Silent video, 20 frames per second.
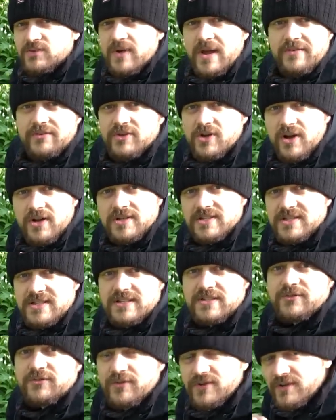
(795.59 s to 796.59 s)
to have
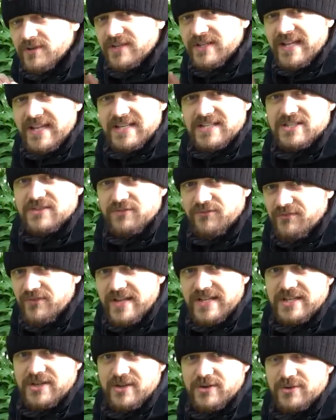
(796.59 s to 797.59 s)
content for next
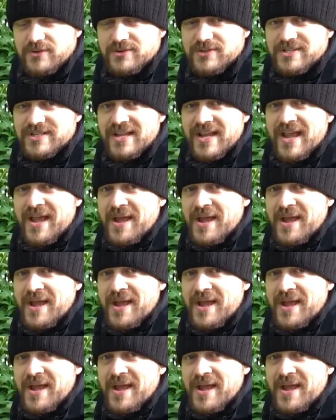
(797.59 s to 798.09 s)
videos